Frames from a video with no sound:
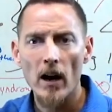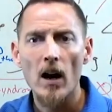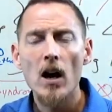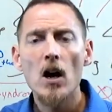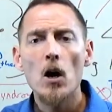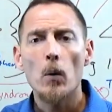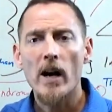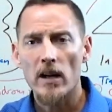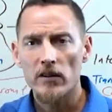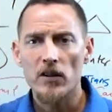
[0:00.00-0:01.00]
there
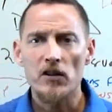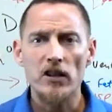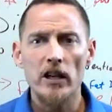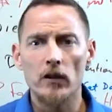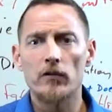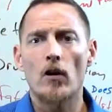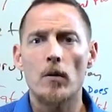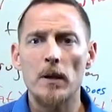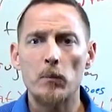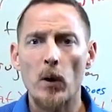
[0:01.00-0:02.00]
we got into scaled
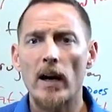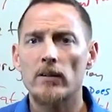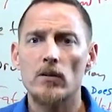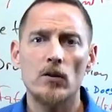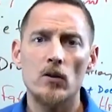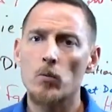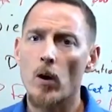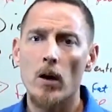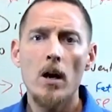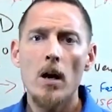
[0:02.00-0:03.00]
farming practices
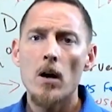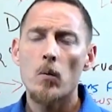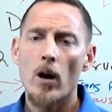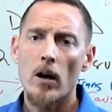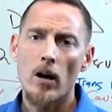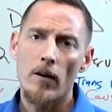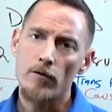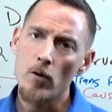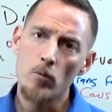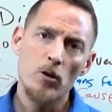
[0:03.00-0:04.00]
where where
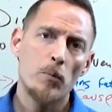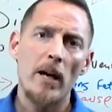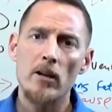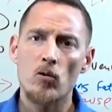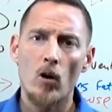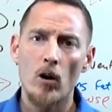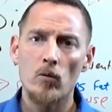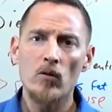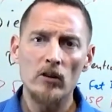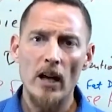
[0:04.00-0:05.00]
uh, food was being
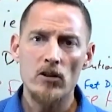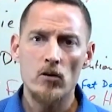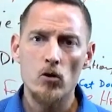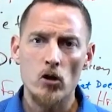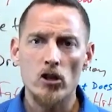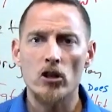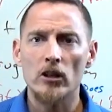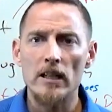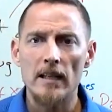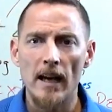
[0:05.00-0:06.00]
grown less
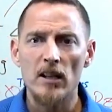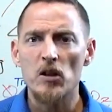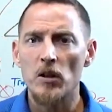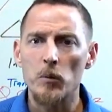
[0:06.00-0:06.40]
nutritionally dense.